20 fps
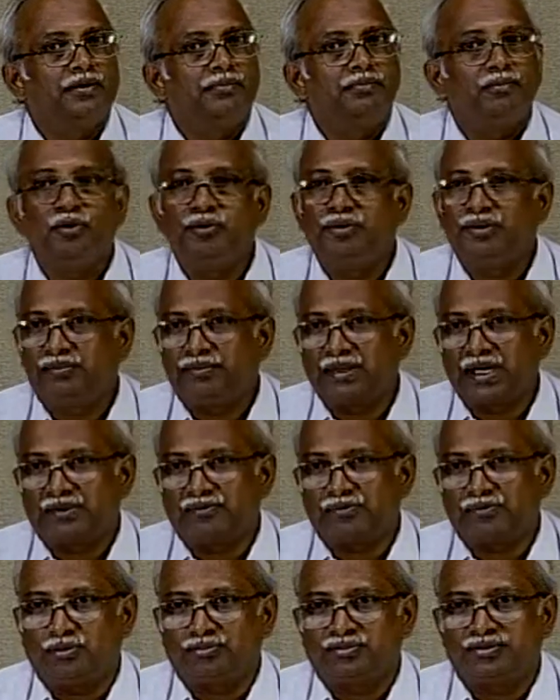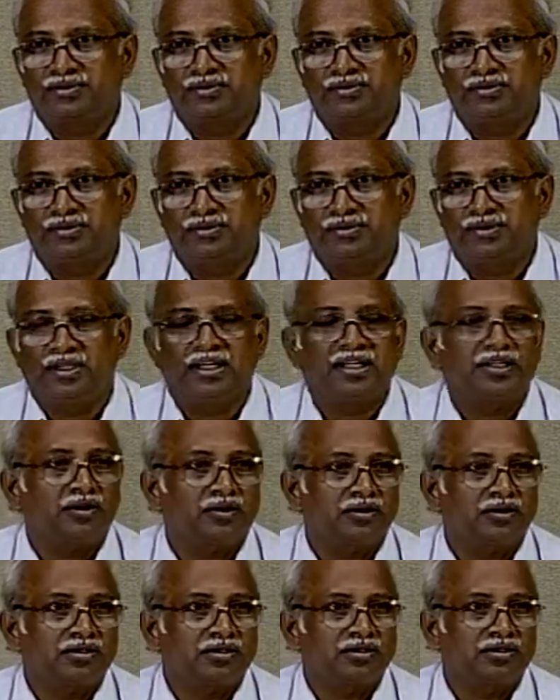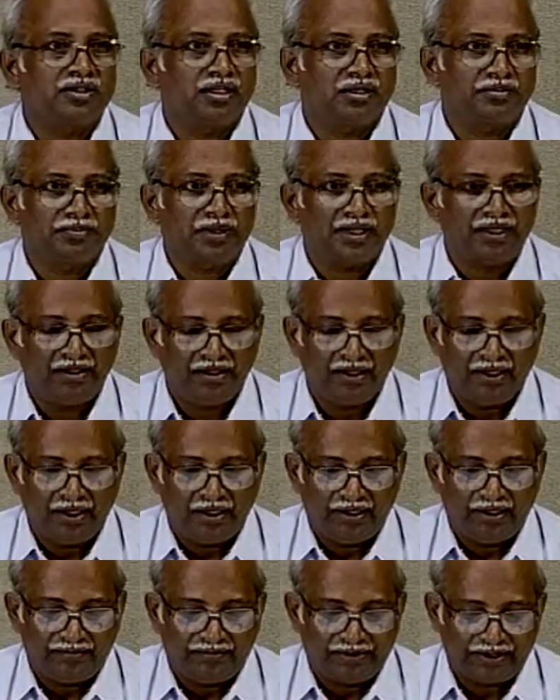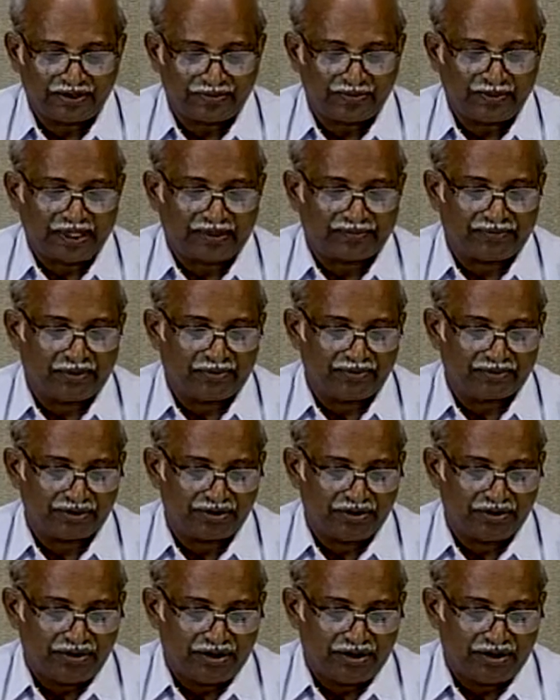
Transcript: moving platforms. They are not done by fixed platforms.